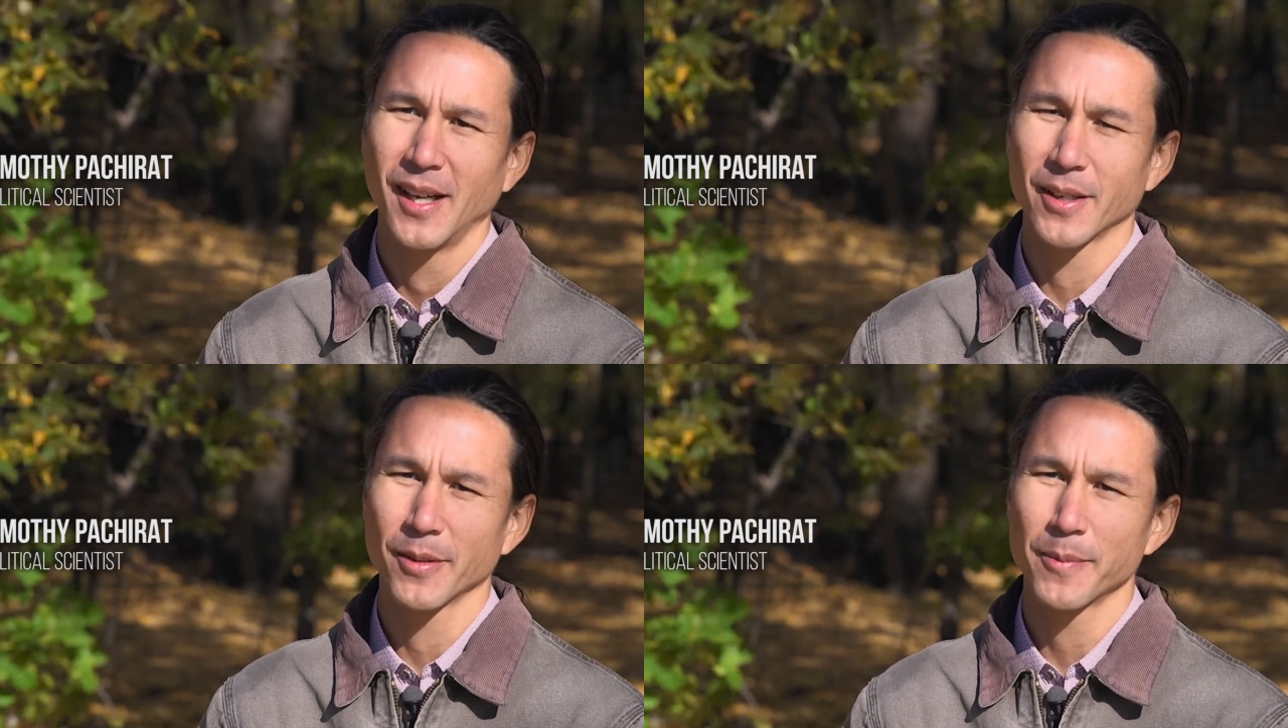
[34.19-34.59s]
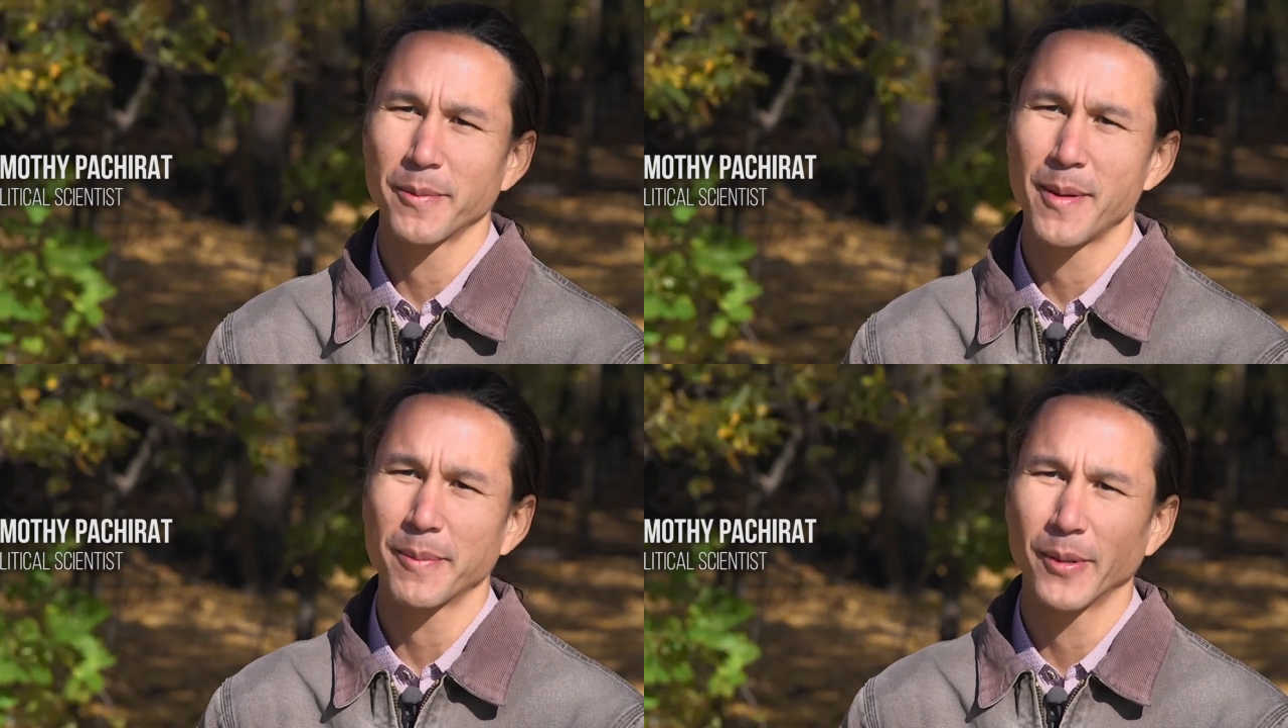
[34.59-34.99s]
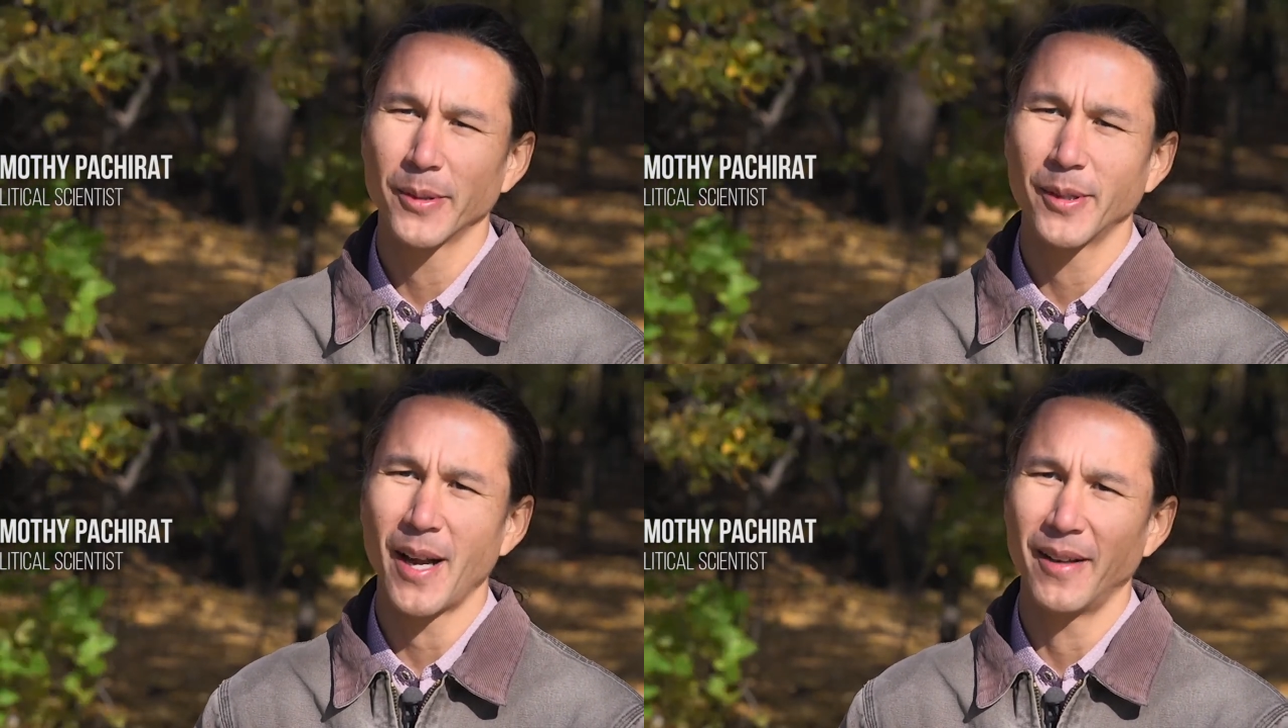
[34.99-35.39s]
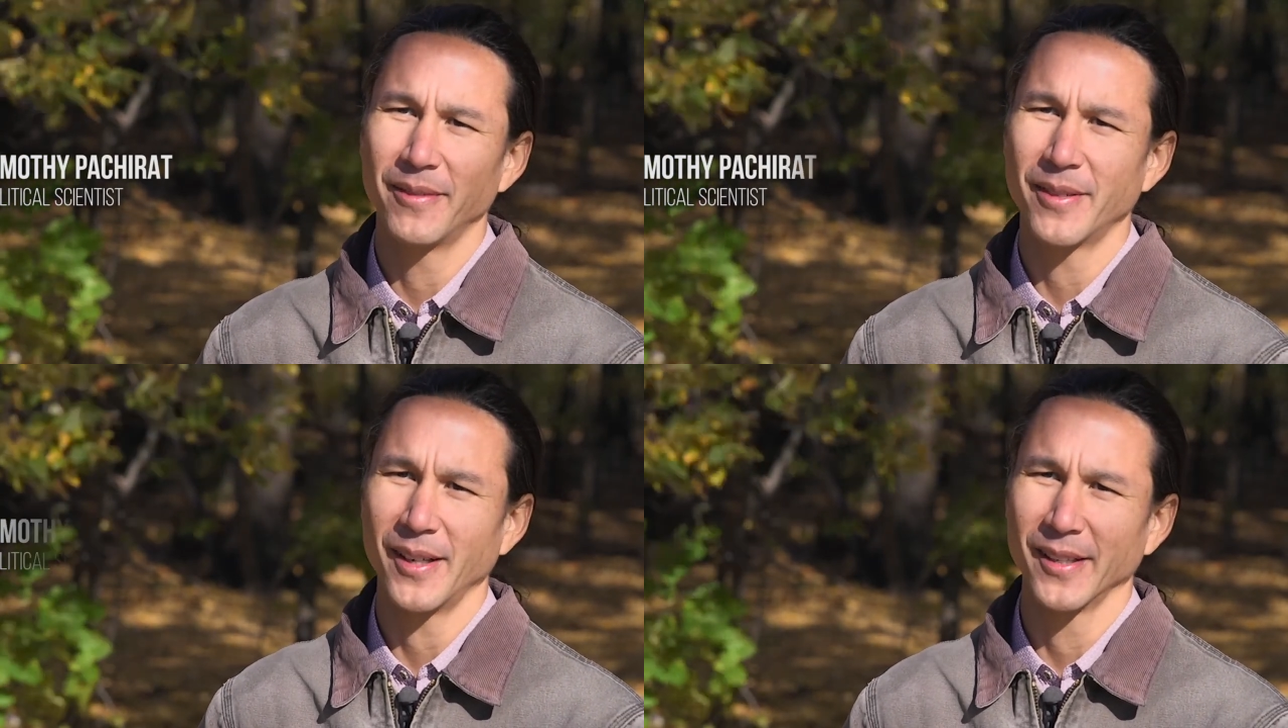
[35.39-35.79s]
a group of people who
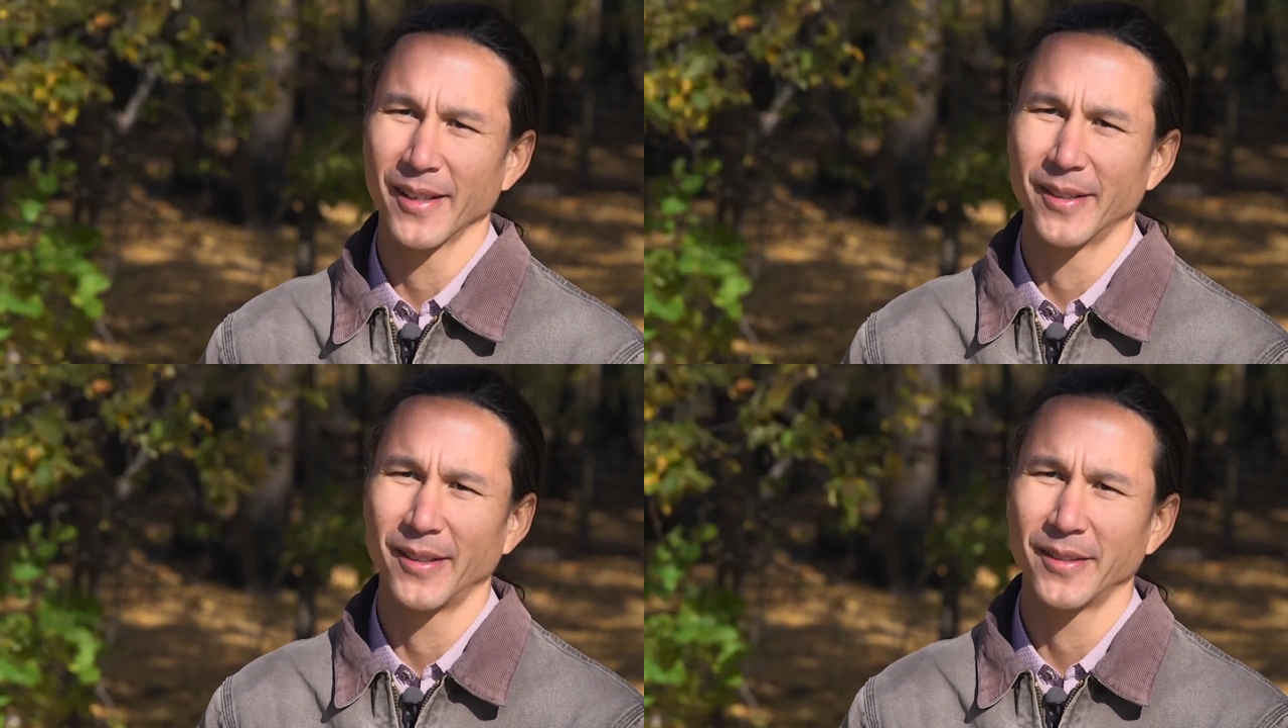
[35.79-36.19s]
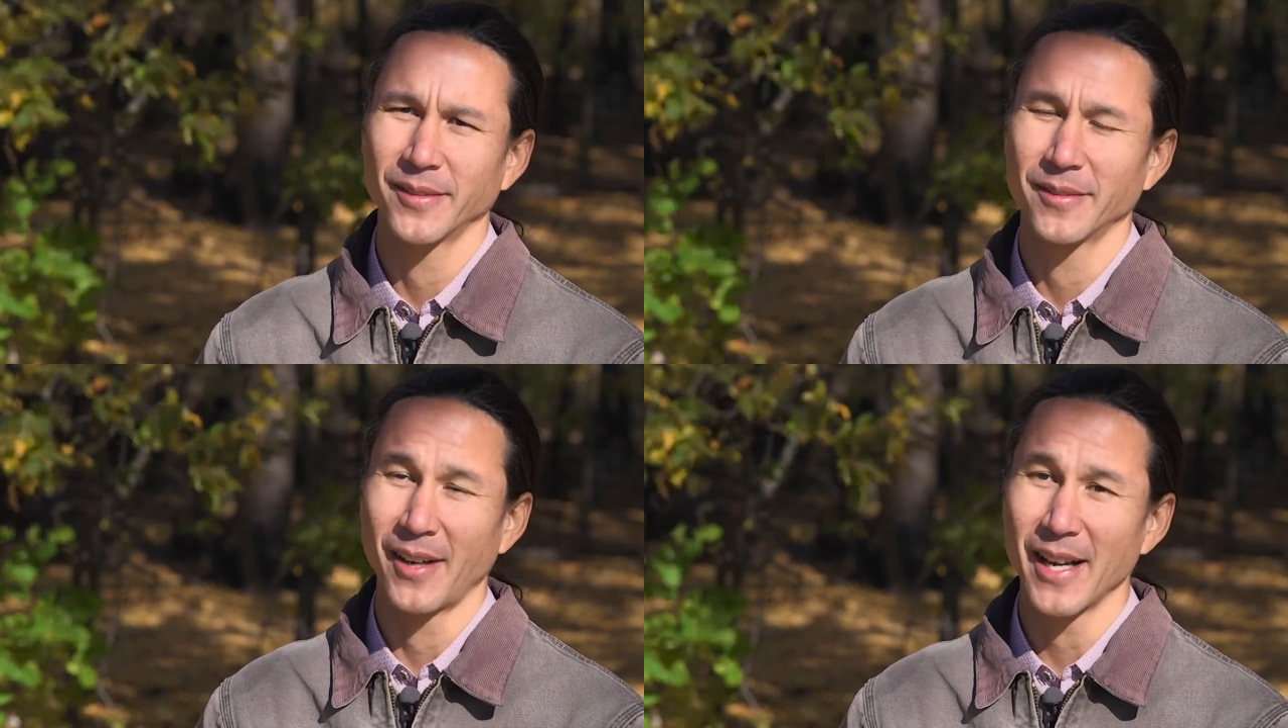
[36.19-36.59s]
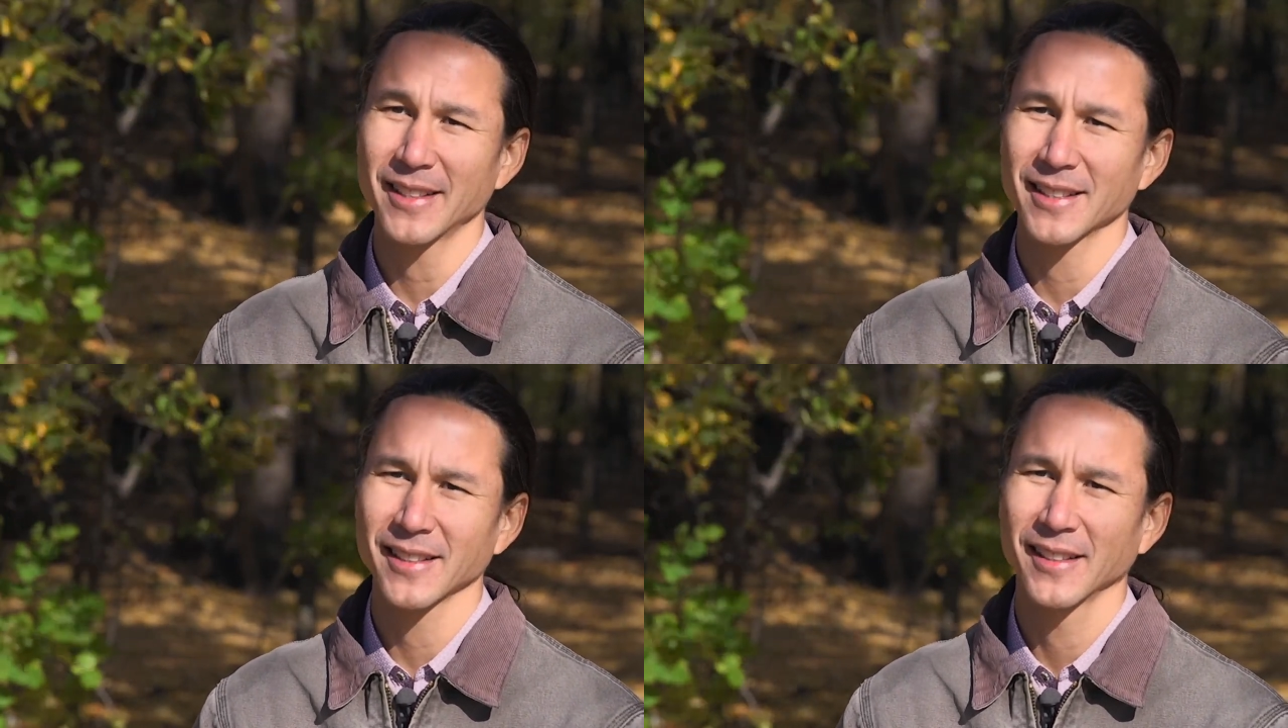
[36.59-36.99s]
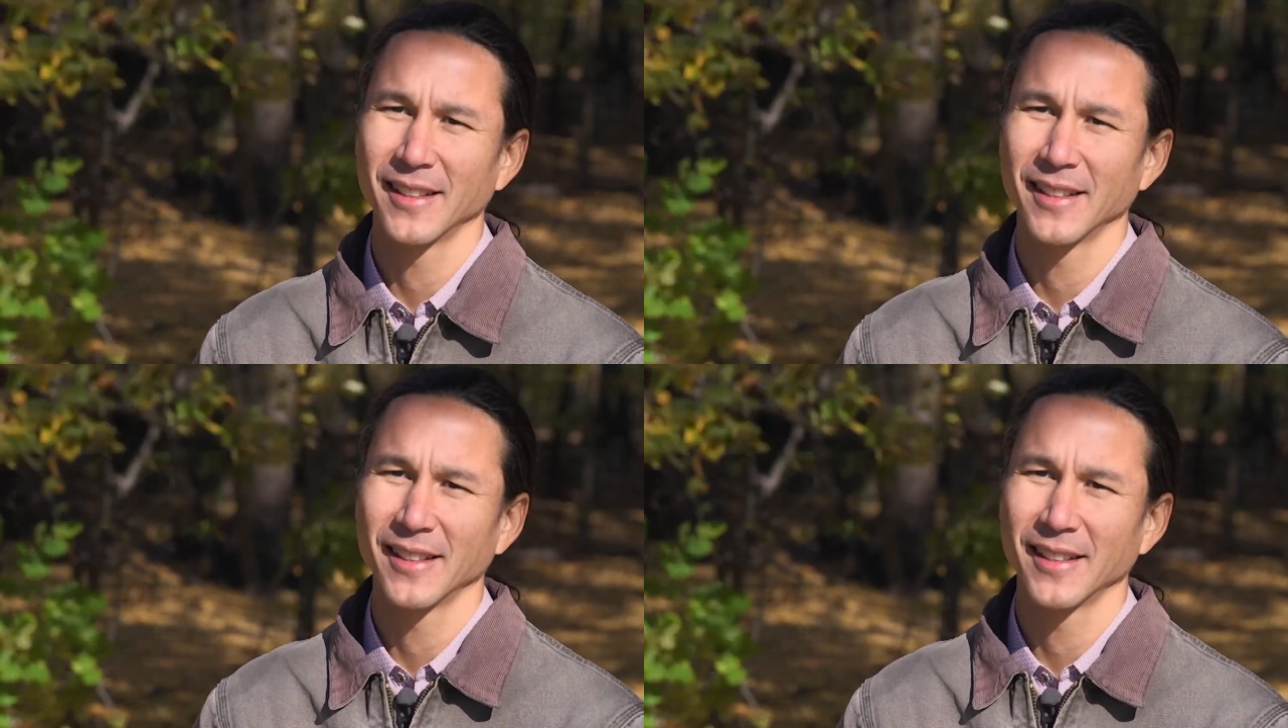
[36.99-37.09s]
have very little rights.